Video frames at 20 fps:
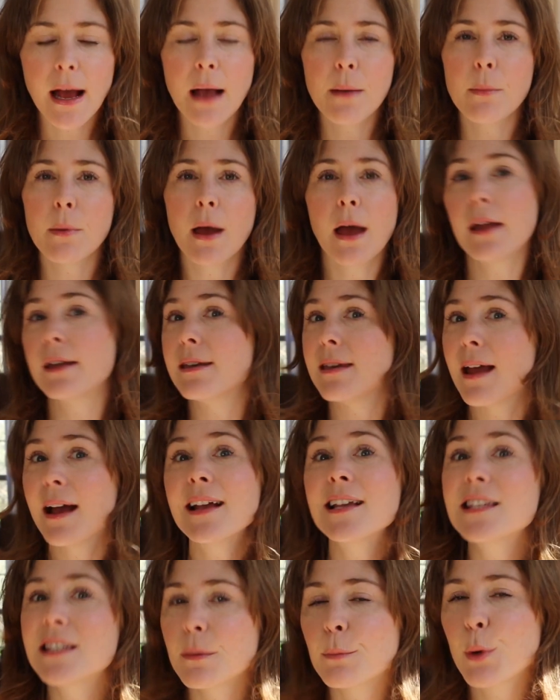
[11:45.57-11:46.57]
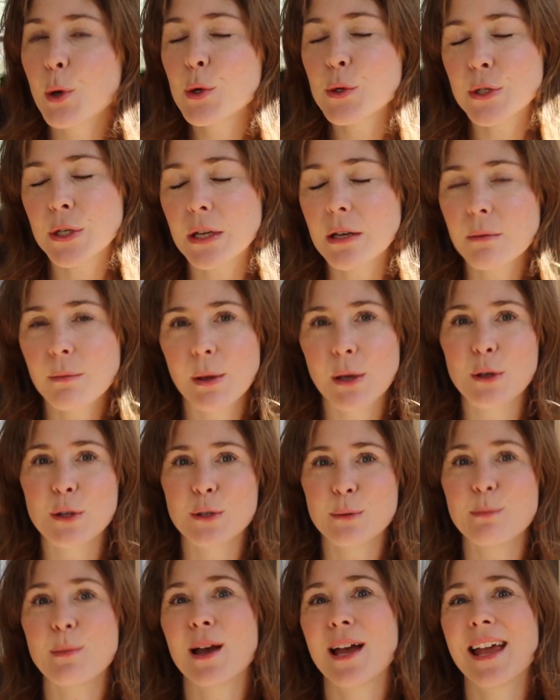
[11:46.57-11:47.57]
I'm a nicer person
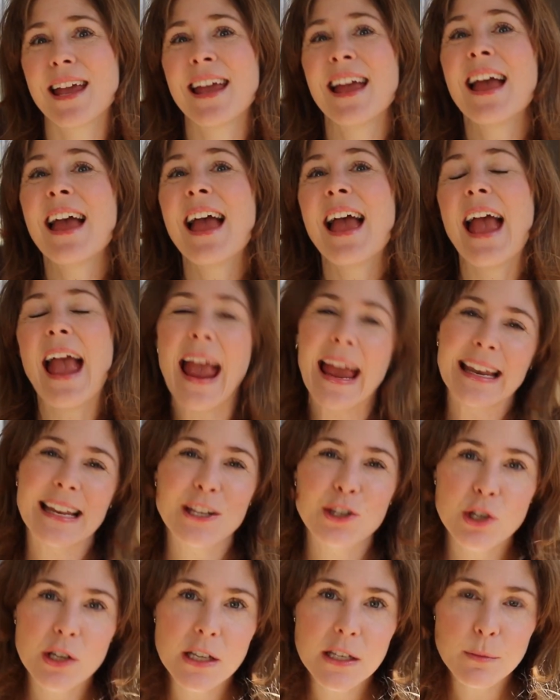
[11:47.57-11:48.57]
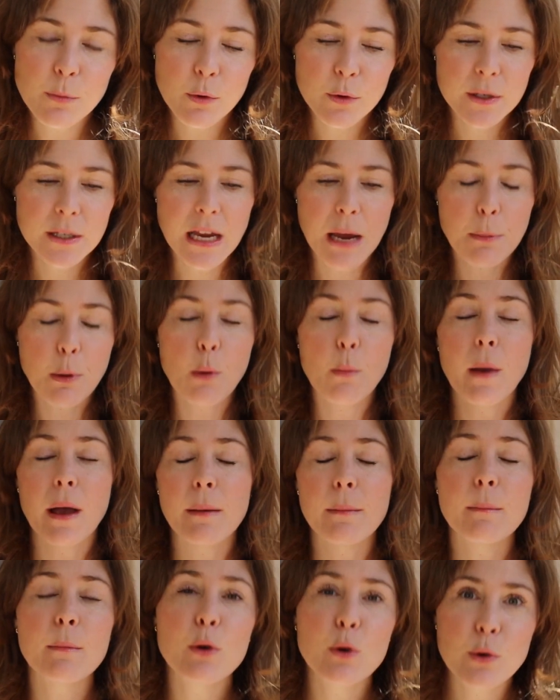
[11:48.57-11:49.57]
because my energy is more stable, my
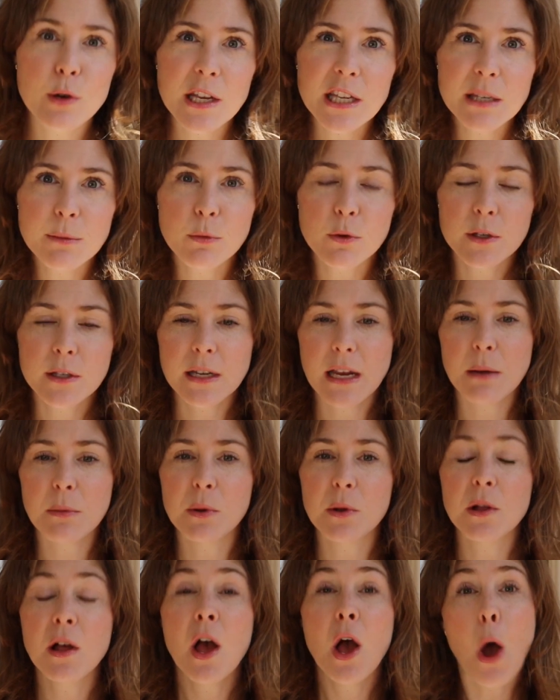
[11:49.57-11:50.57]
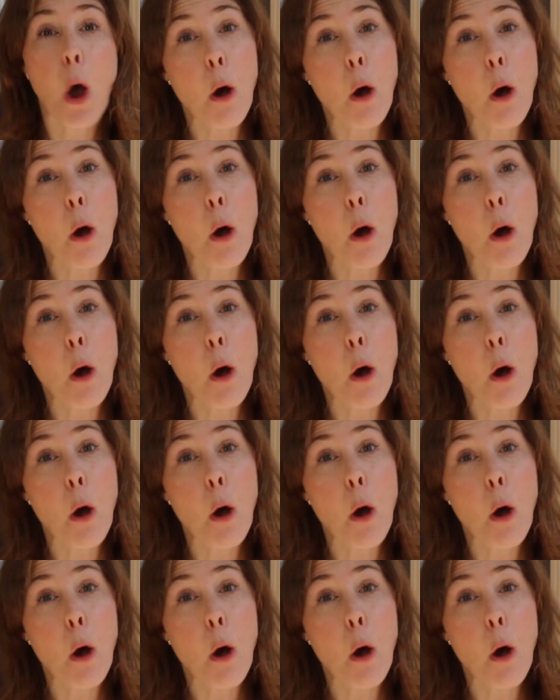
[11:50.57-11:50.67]
mood is more stable.